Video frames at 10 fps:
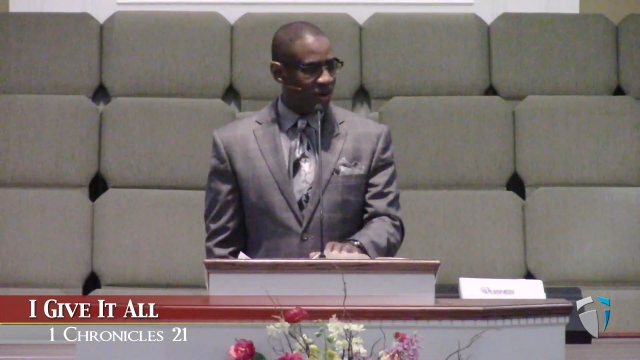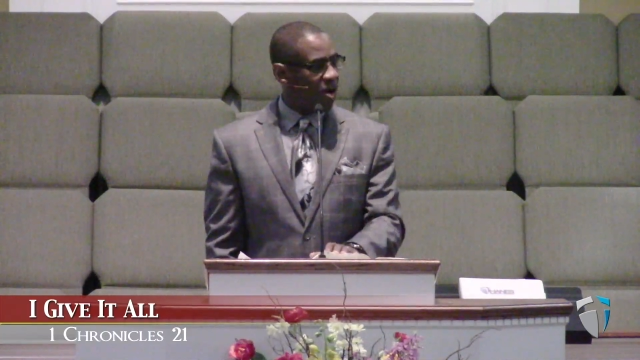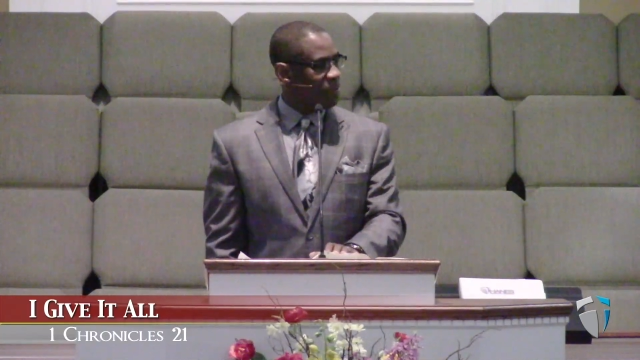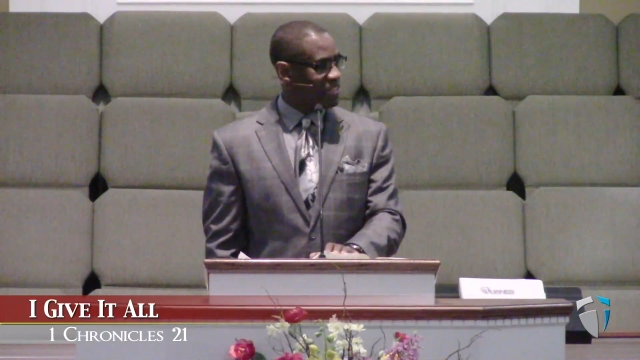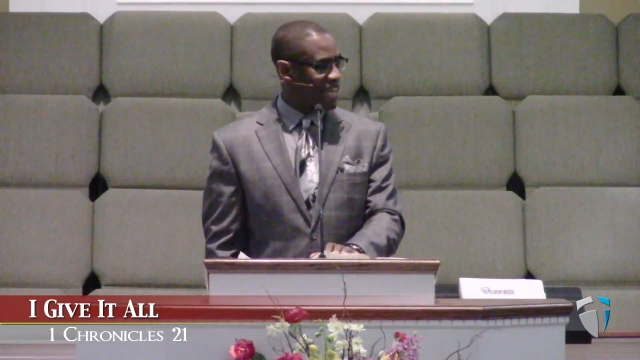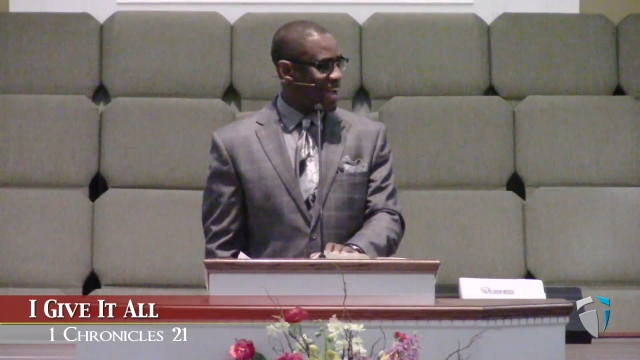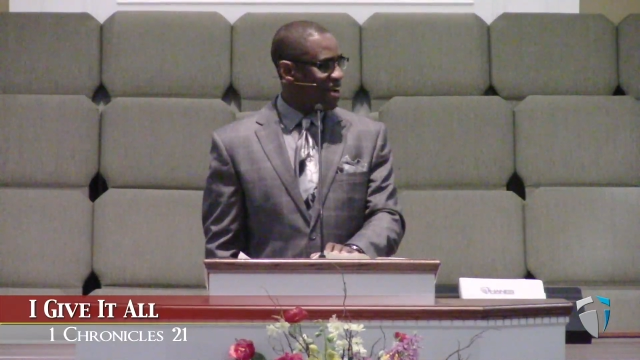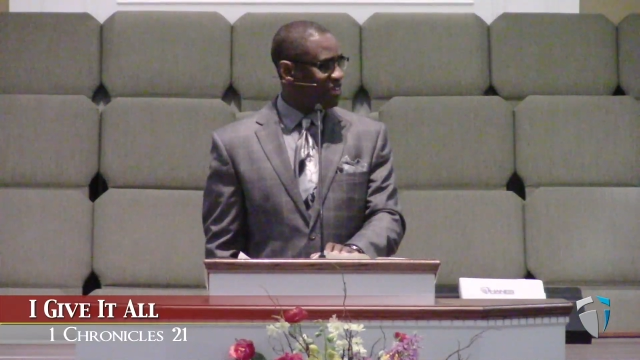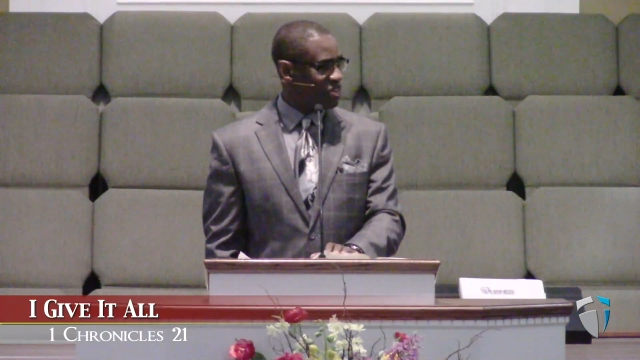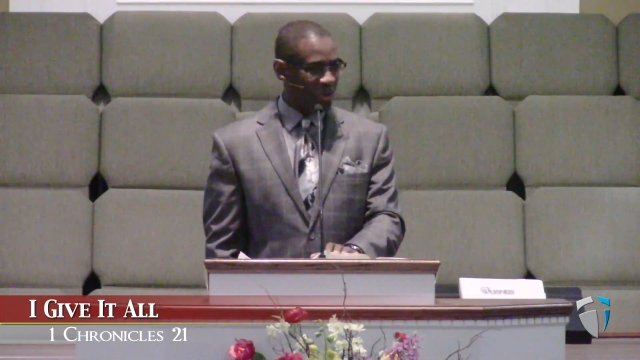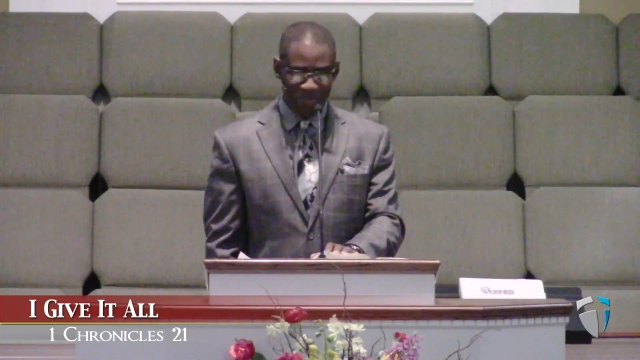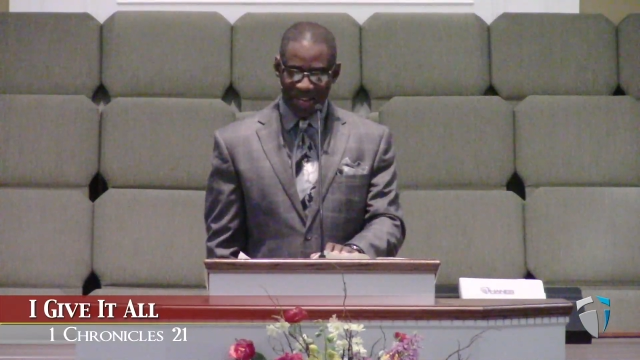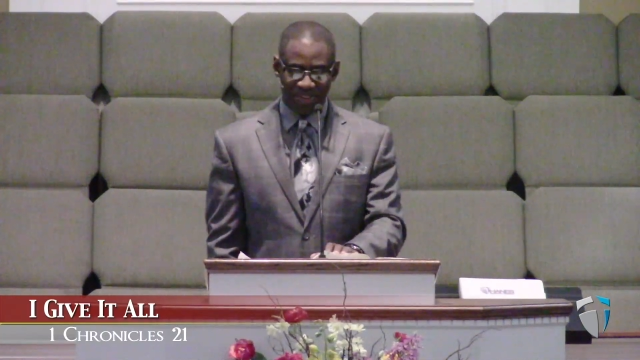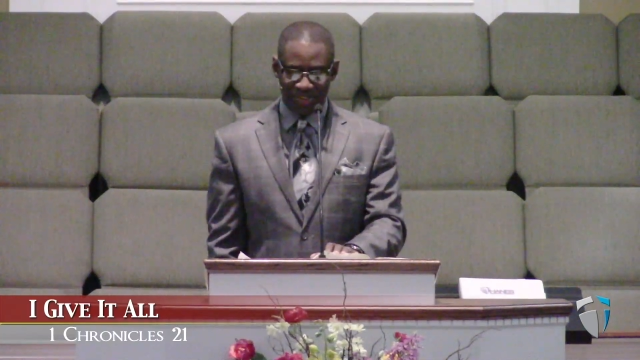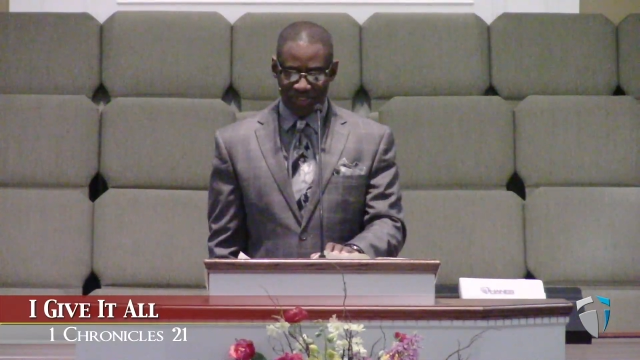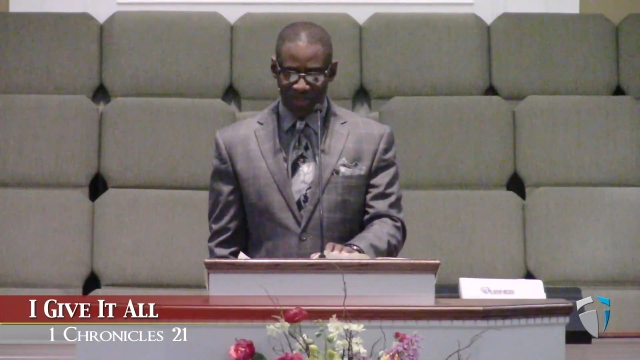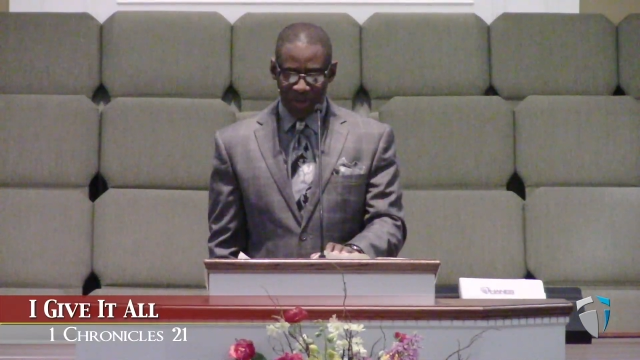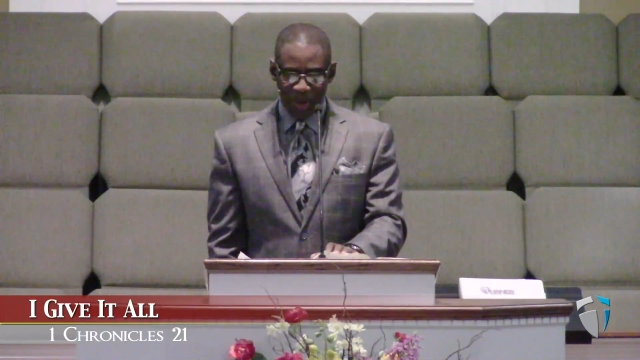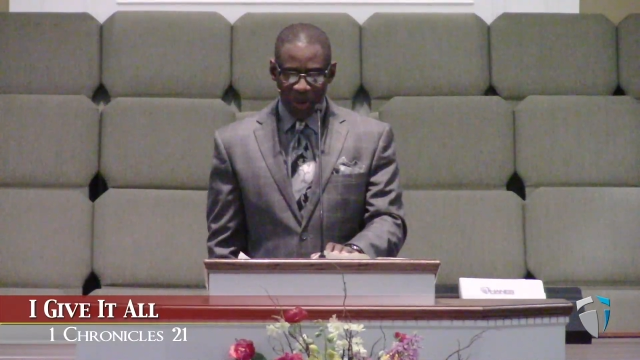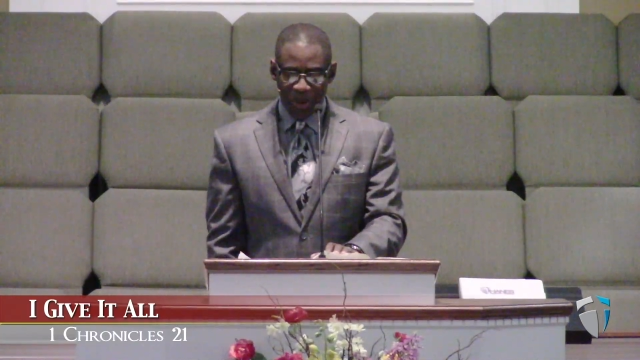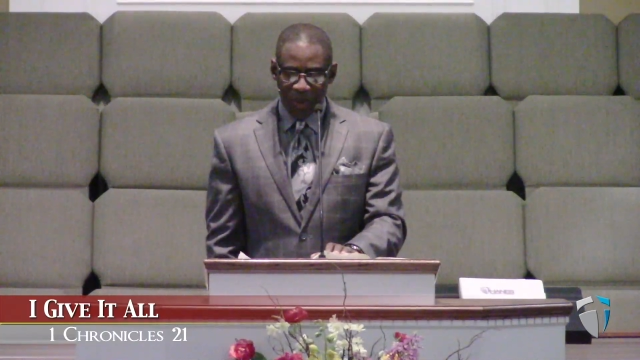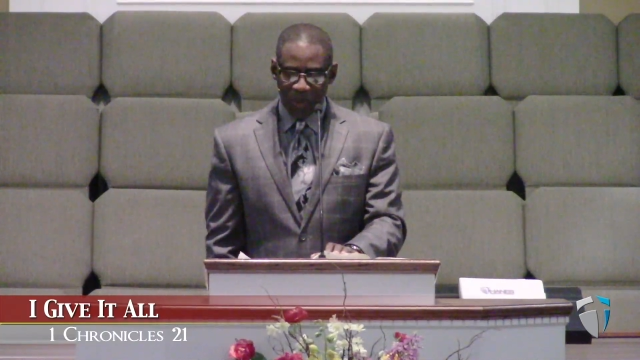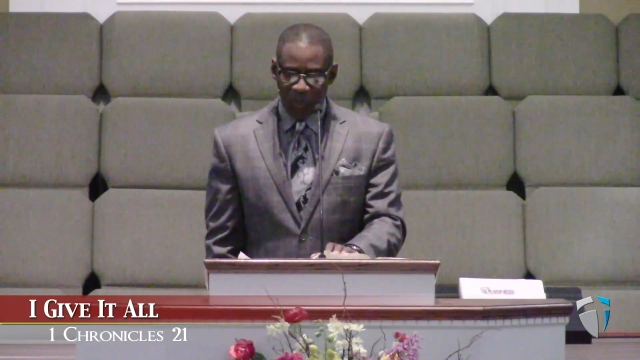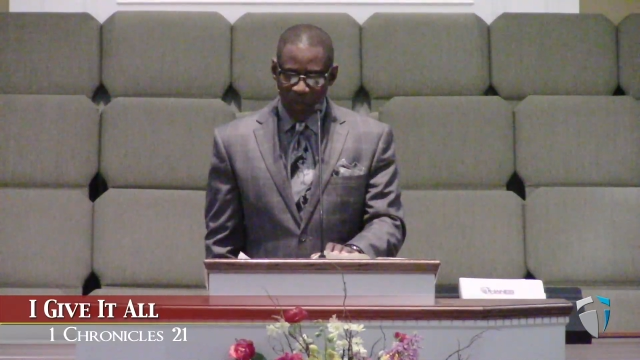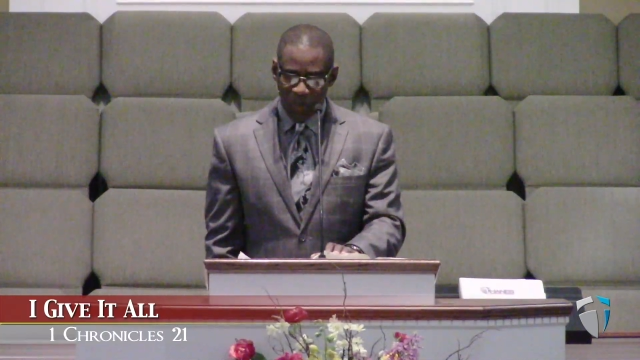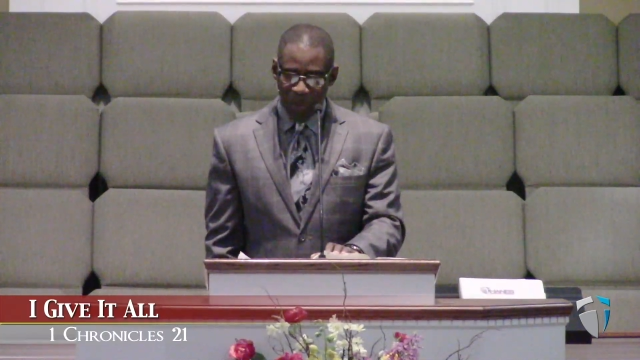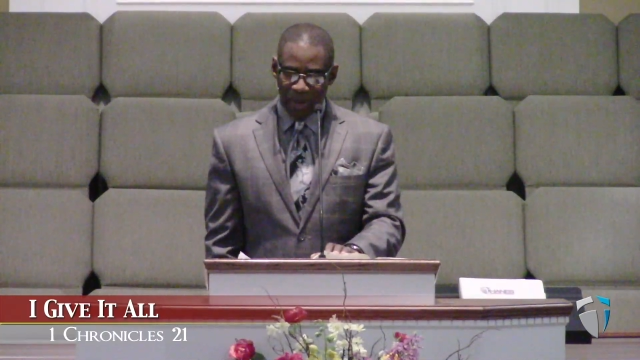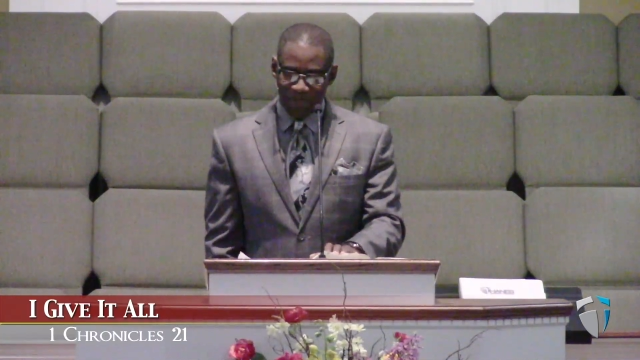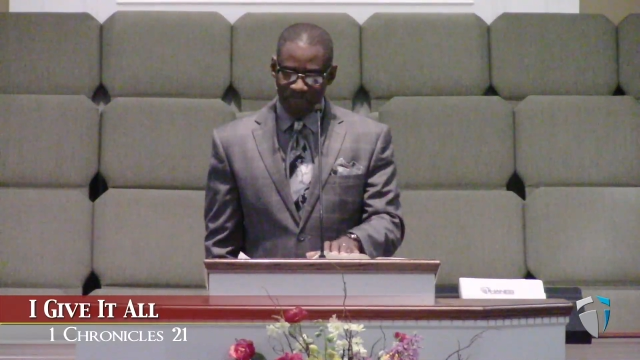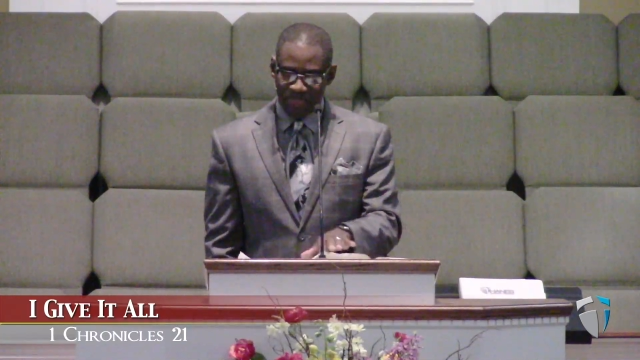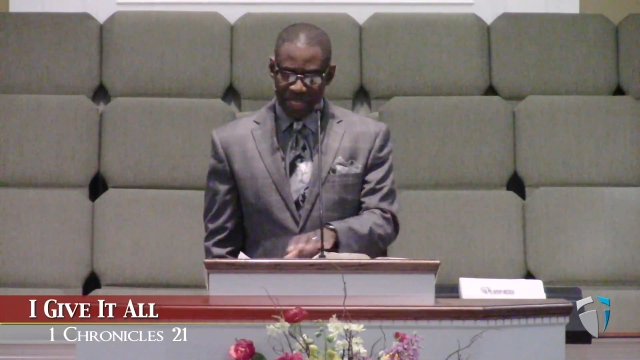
you always have a tremendous woman.